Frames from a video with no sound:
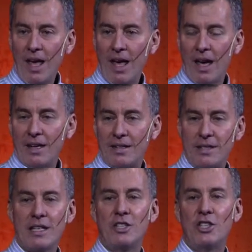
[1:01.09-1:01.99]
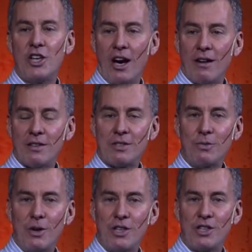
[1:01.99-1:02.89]
and 6 chairs,
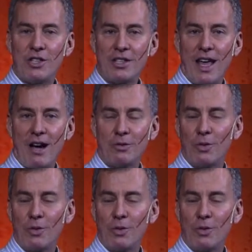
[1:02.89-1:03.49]
which now